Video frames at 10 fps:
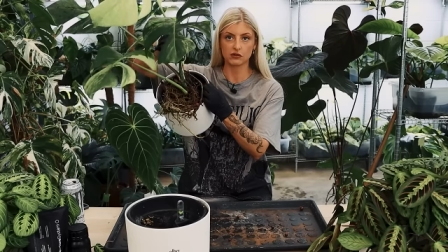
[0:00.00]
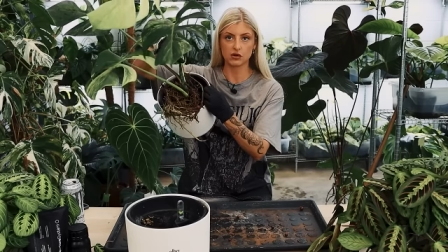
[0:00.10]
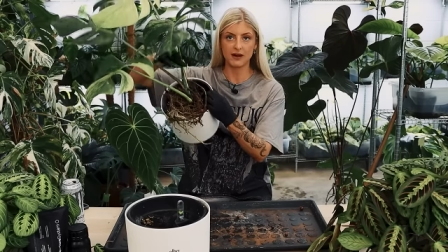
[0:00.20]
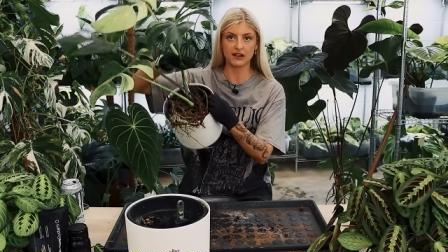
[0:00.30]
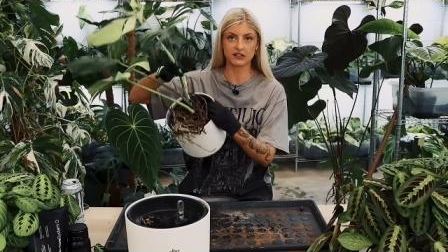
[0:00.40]
The
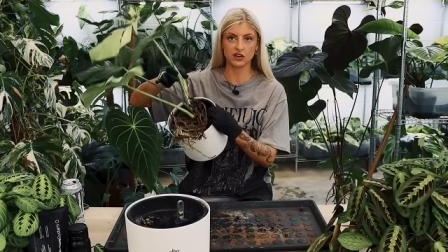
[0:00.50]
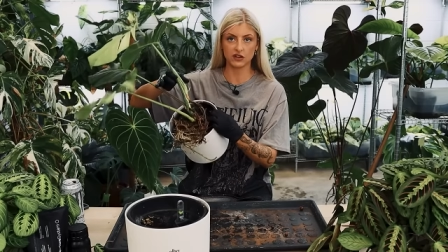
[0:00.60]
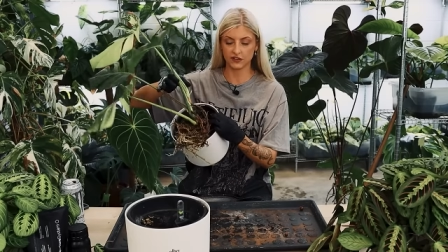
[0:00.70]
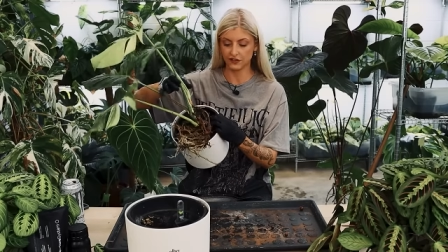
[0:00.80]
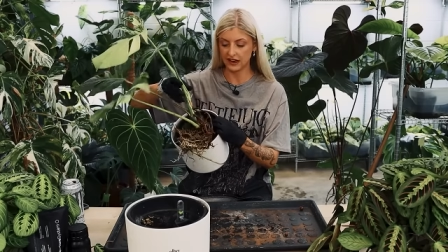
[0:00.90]
root mass
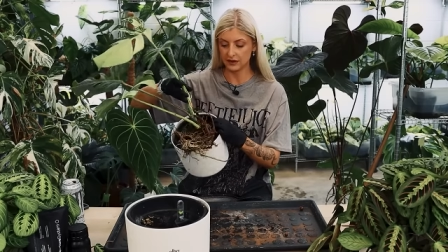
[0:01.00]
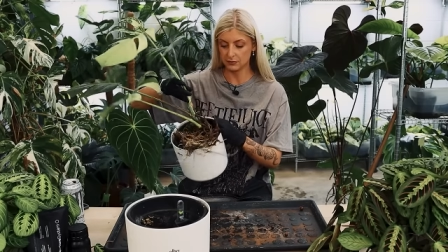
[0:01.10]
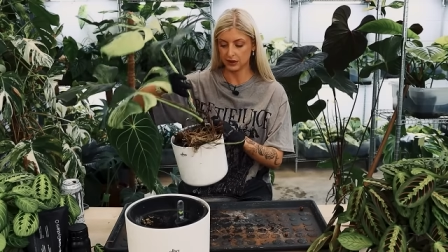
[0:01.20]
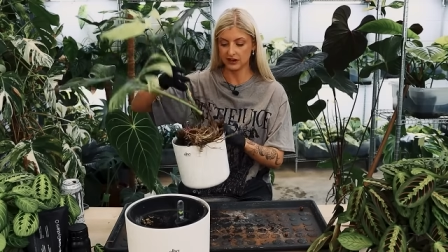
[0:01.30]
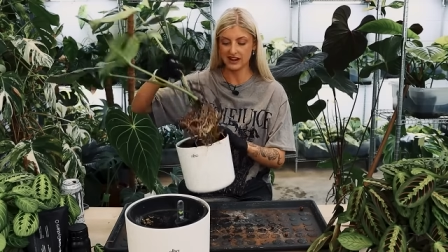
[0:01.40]
does fill
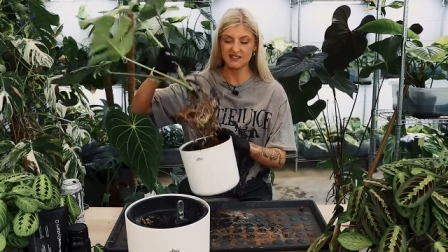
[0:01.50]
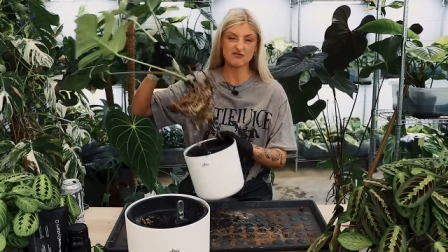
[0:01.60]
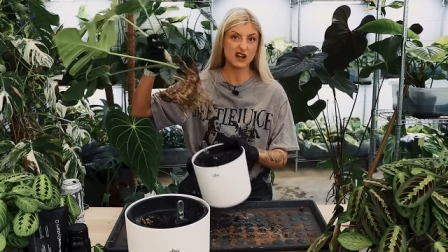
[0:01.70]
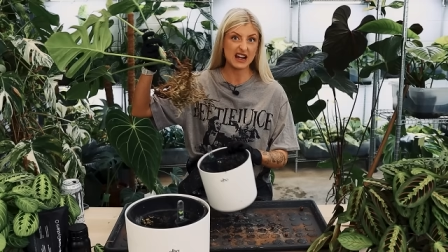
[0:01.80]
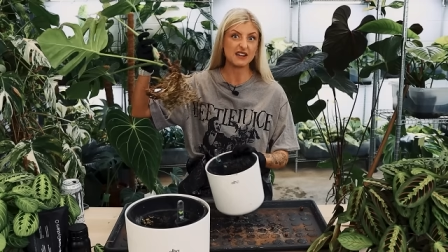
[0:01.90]
it, but it,
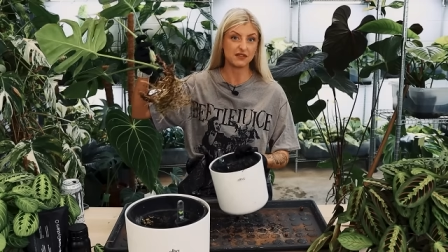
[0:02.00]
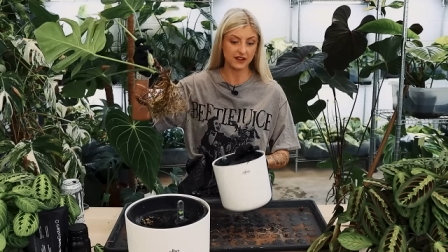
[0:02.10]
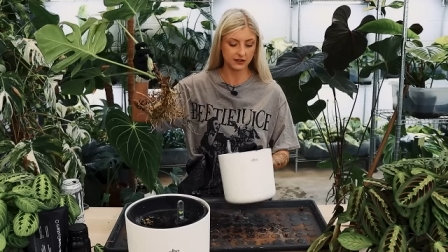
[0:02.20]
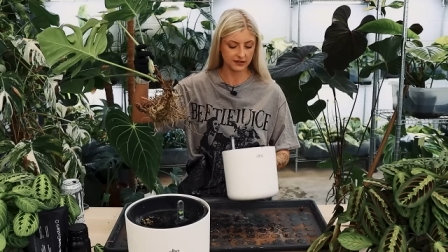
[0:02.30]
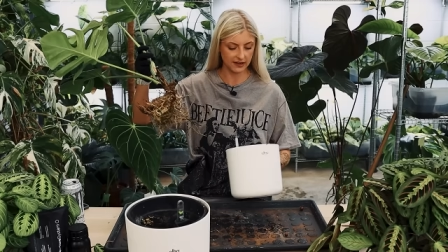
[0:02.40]
it really
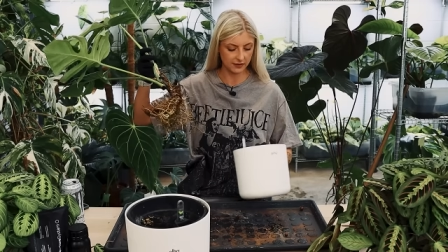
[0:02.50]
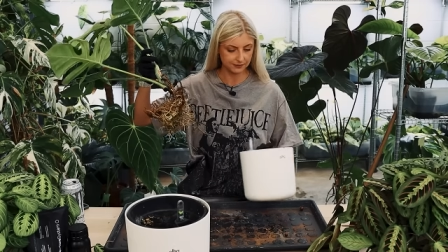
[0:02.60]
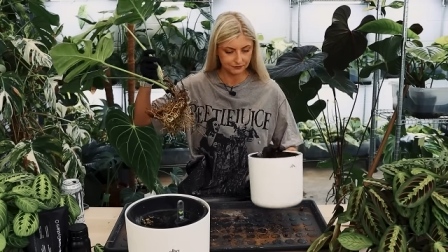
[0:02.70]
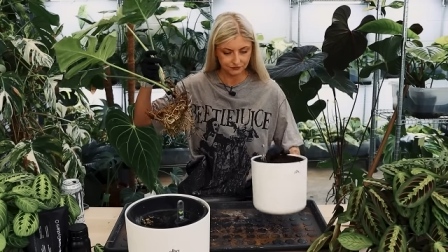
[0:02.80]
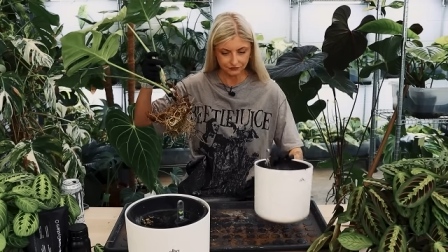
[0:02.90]
fills it.
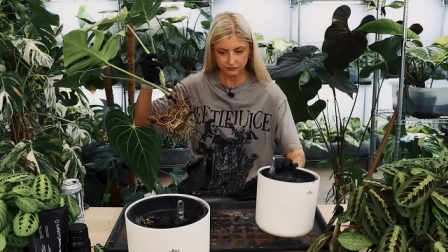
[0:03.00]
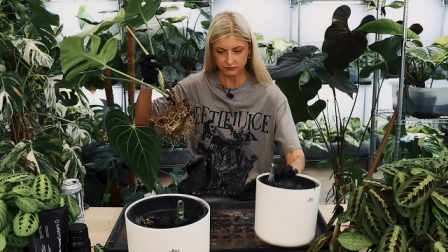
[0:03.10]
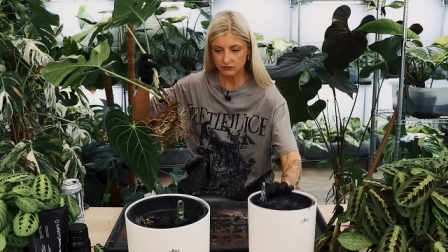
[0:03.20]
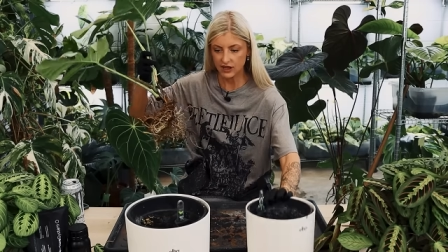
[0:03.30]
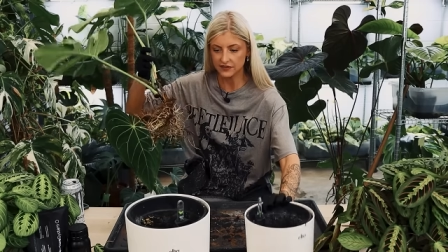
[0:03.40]

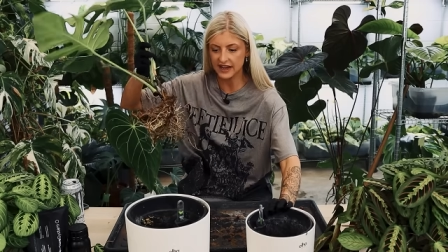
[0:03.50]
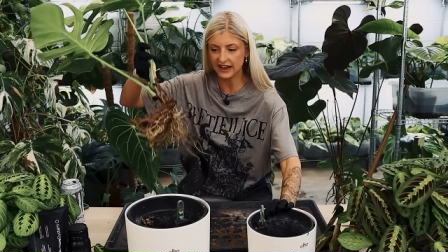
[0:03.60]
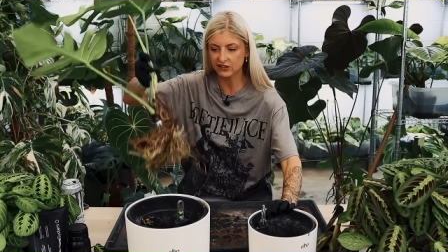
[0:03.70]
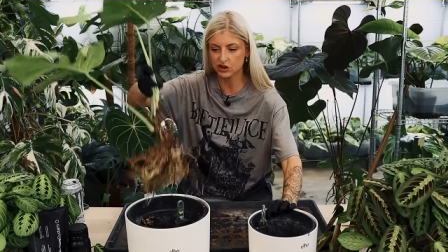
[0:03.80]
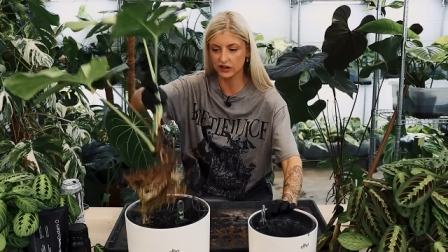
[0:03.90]
The
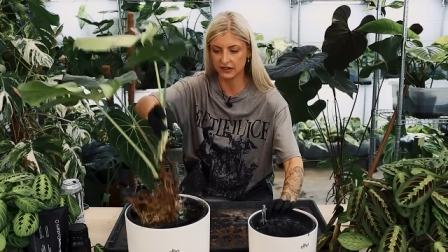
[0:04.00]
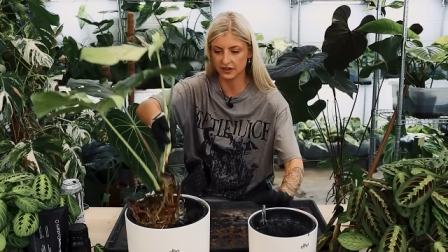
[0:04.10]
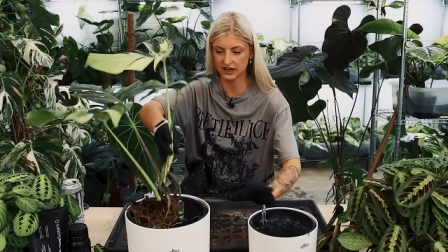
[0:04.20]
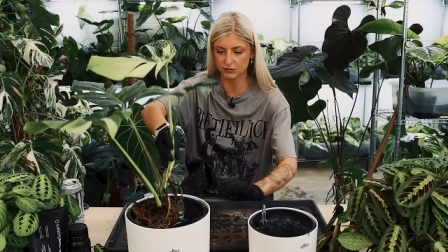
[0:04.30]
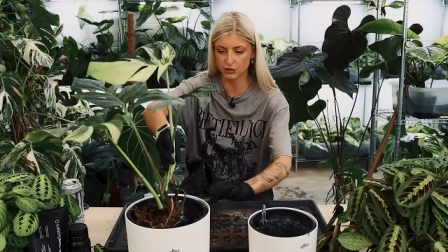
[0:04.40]
next choice I
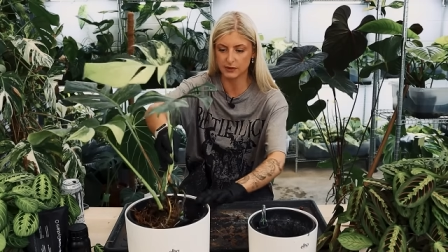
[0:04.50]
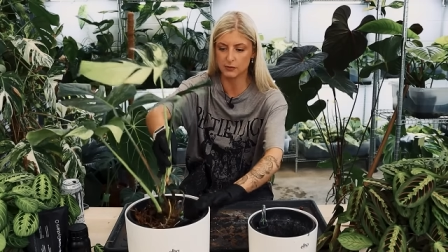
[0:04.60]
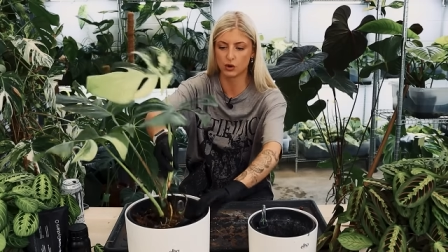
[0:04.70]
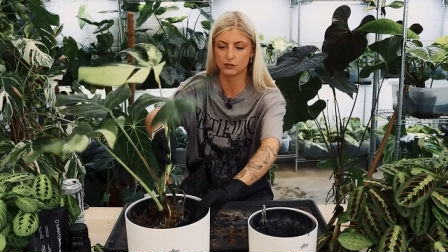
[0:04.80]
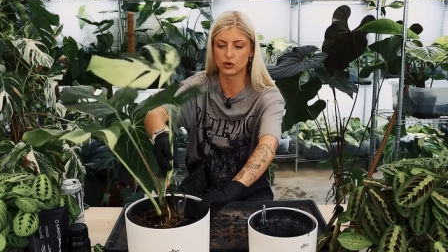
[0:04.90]
think is probably
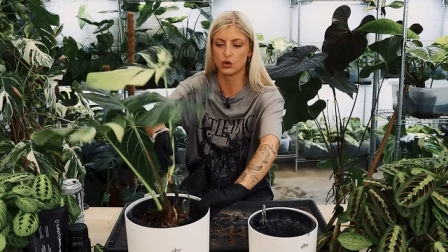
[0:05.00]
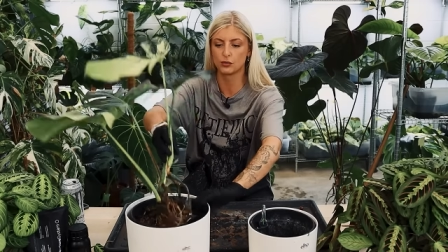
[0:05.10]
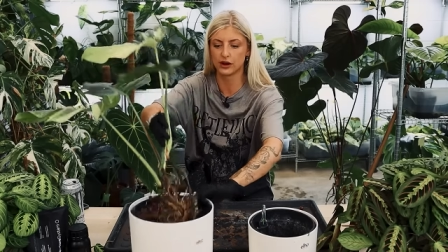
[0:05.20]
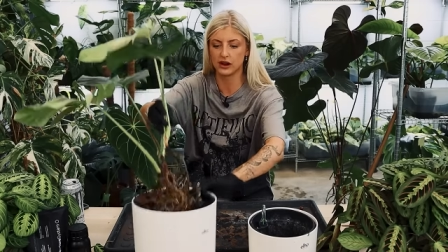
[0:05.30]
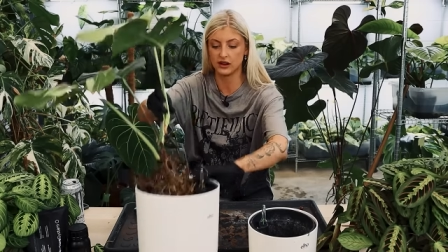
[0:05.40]
more
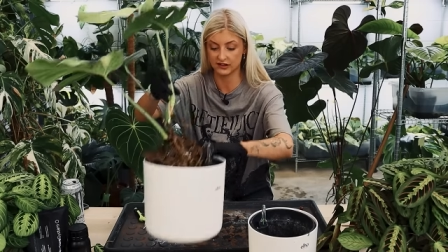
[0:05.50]
appropriate.